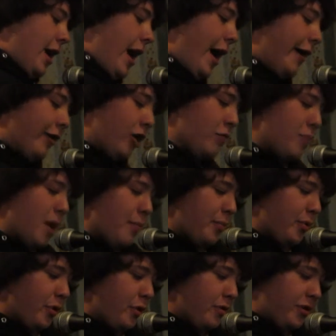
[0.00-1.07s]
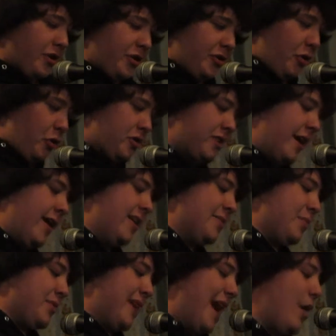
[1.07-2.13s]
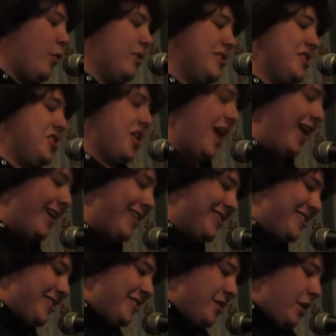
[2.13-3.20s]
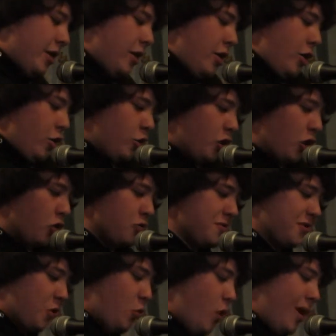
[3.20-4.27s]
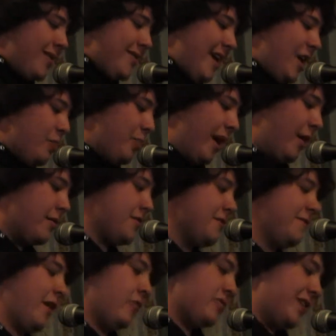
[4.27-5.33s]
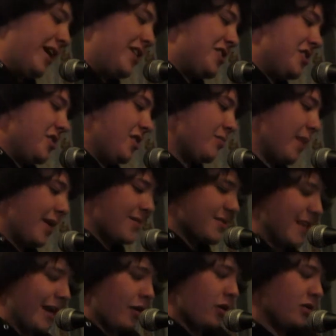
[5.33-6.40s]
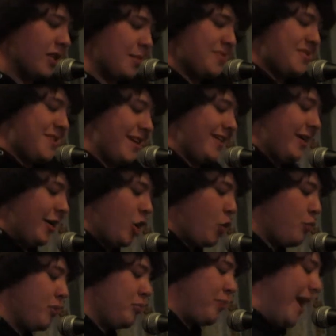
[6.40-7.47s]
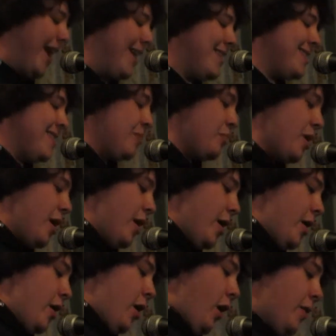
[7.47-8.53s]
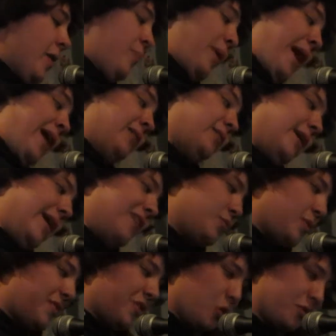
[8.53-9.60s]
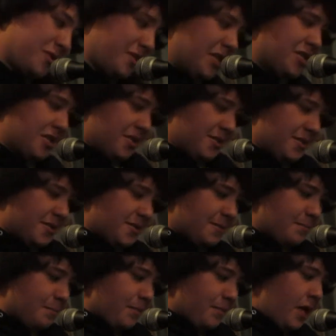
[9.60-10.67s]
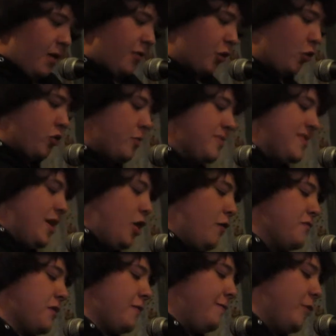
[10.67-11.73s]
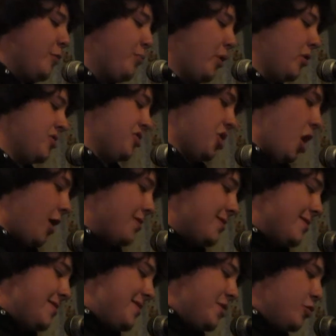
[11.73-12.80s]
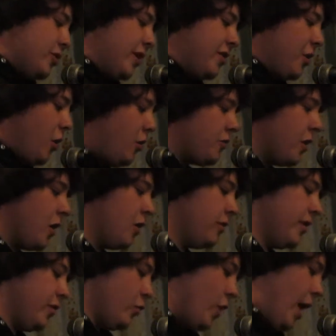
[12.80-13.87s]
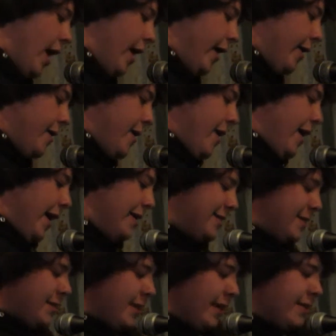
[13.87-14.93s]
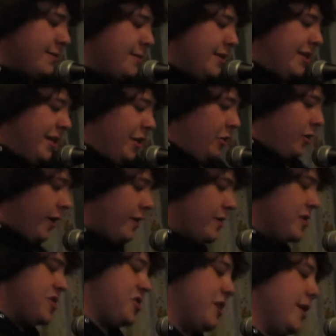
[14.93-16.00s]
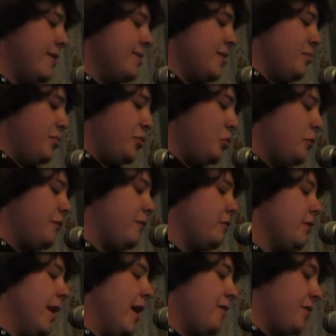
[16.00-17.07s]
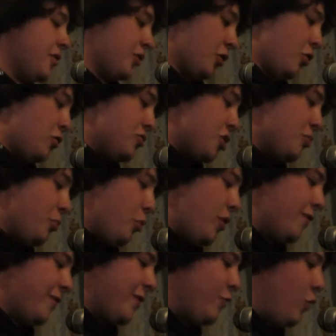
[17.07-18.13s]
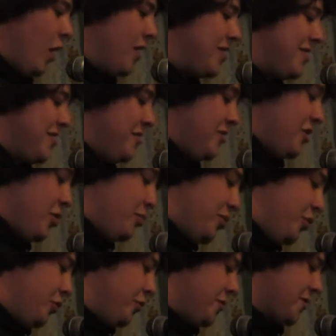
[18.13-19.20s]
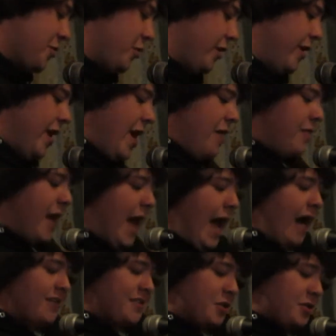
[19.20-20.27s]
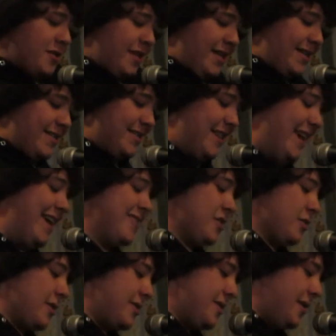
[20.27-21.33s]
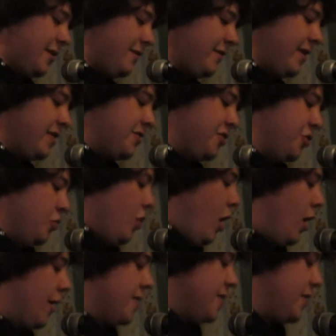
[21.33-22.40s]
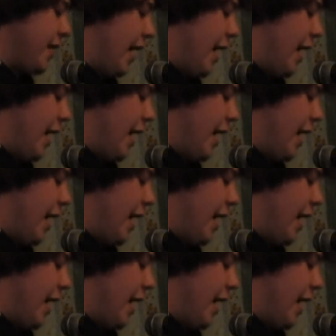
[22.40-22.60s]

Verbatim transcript: I remember the good old days, but now what's changed in the girls throw on 10 pounds of foundation and mascara, lipstick, cut open pants, and on the pant legs with no stitches throw themselves on football jocks and still get called ugly? Why? Is it the insecurity that she isn't beautiful like the girls her boyfriend watches on the computer screen, the actors he sees on the TV? Do you honestly